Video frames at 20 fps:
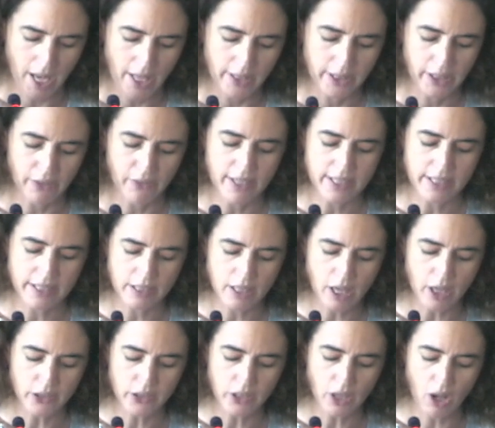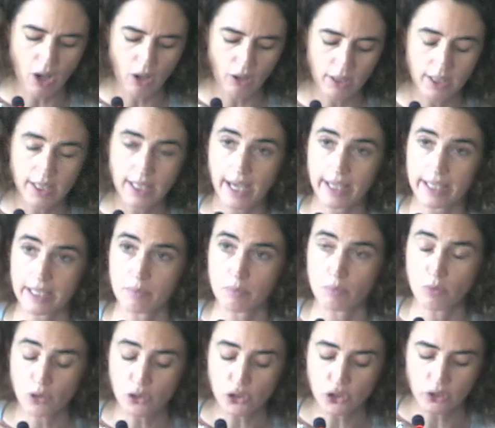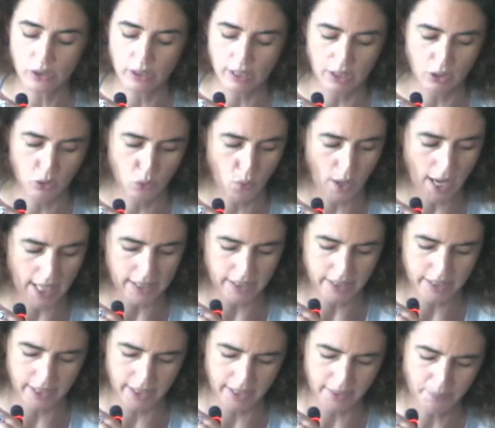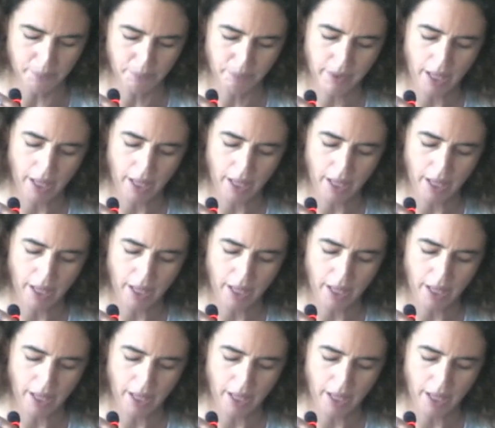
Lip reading: There is not only an emotional quality,